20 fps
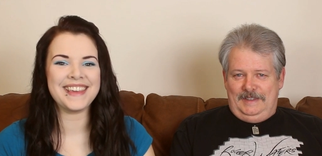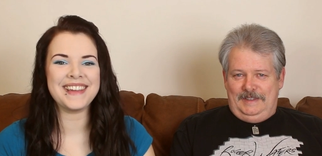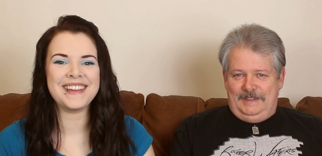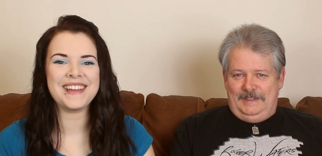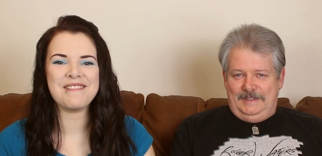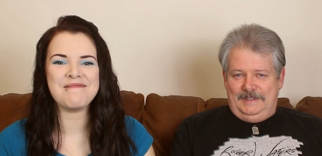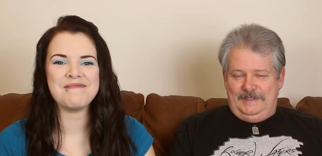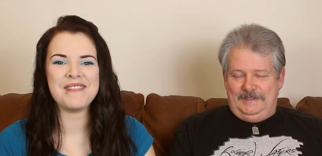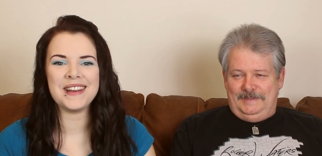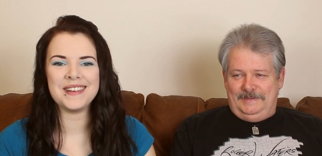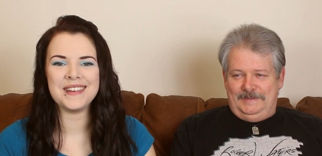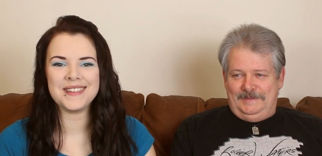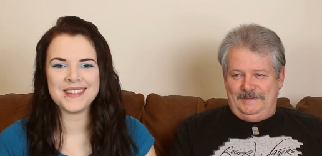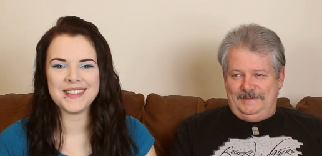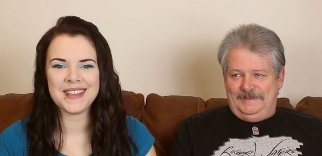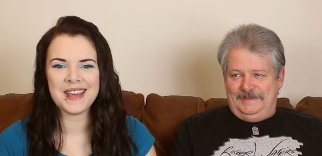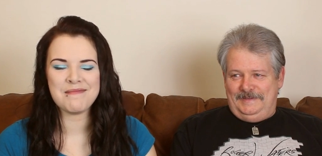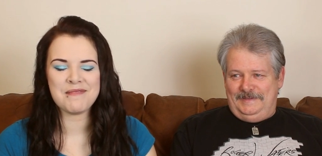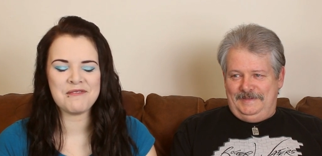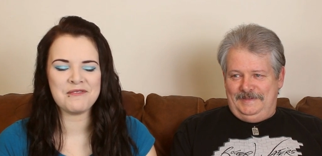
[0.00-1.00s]
Speaker 1: think I
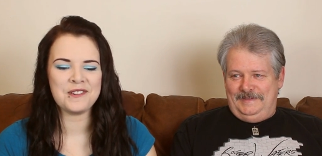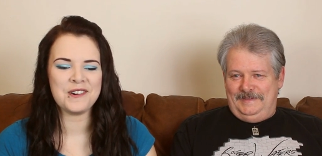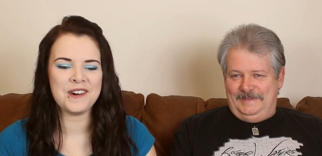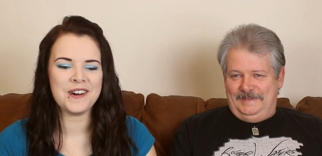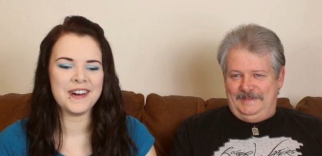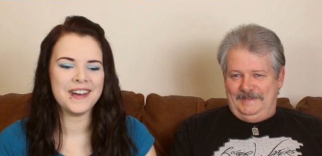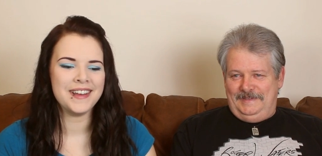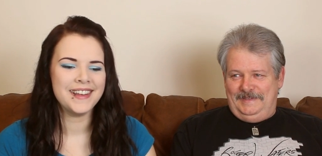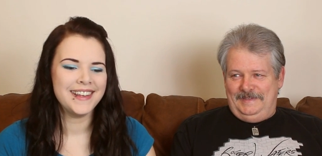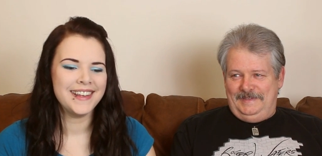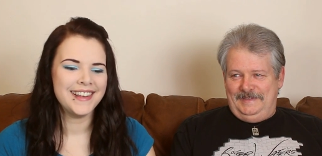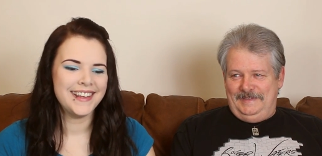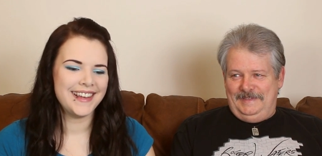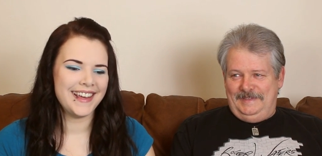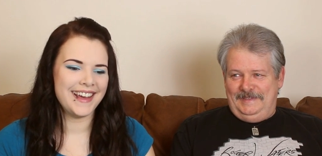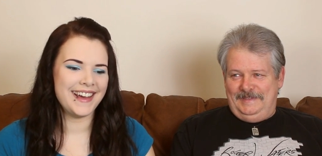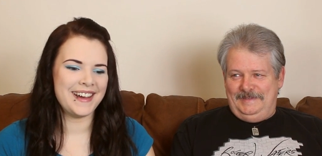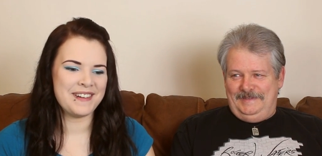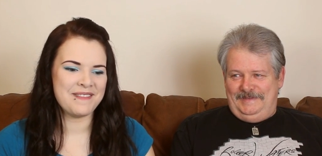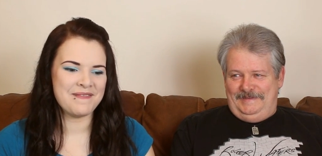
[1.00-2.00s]
mentioned that before,
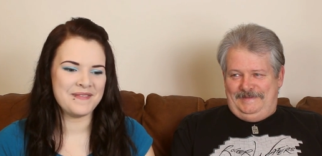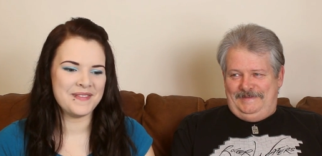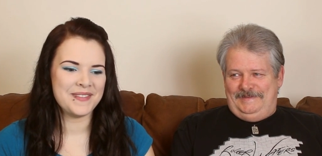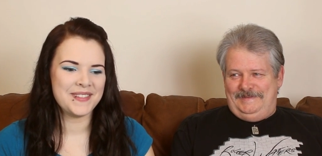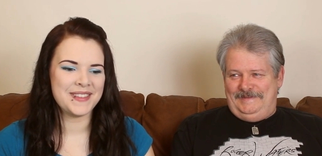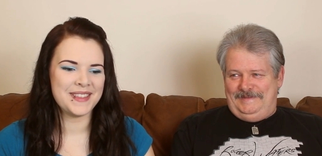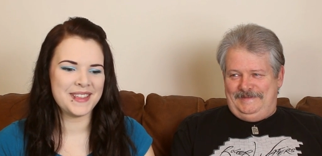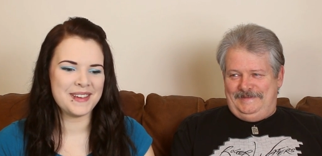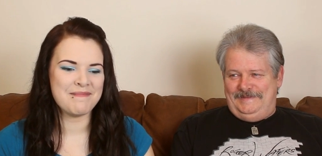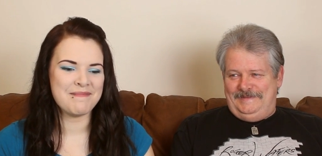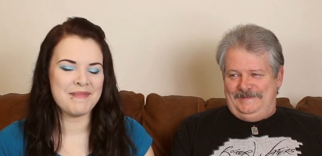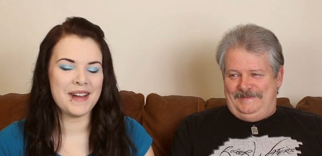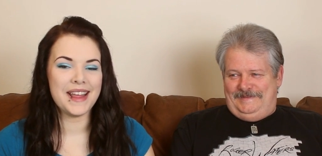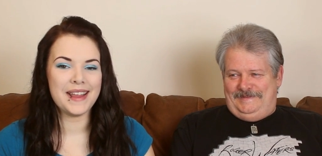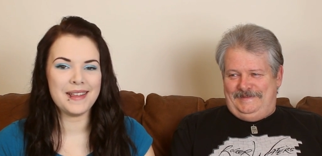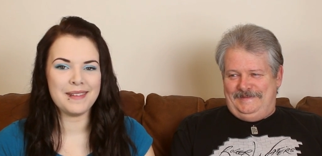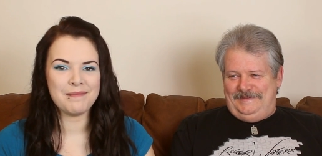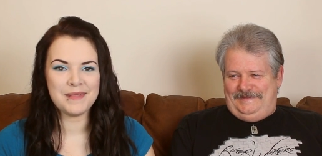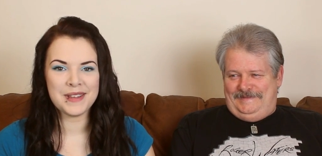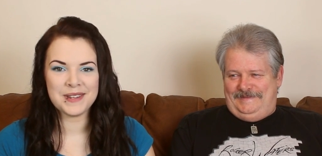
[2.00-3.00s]
that
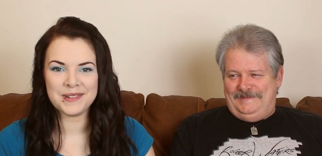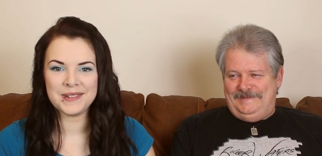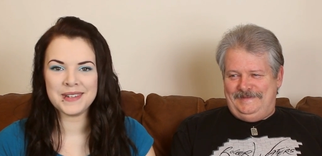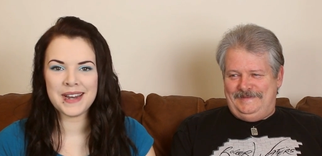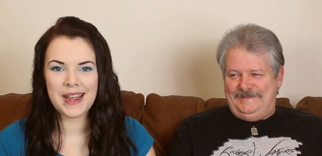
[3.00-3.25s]
my middle